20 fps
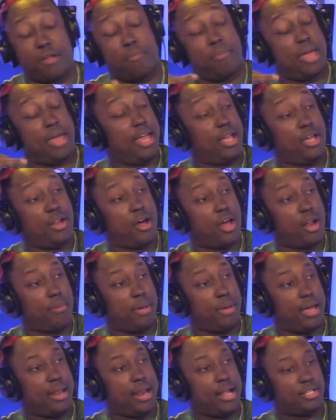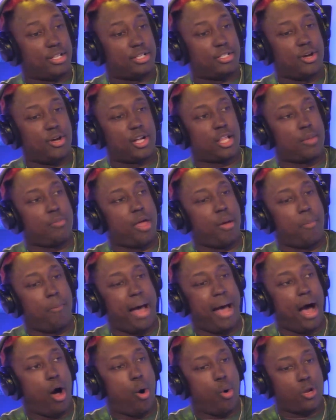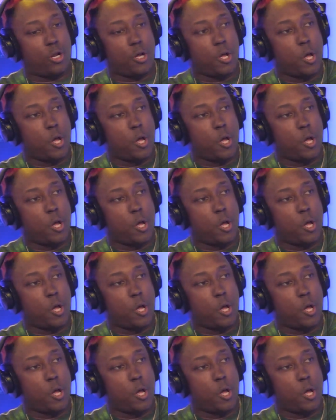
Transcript: me, you know what I mean? And just talk to me about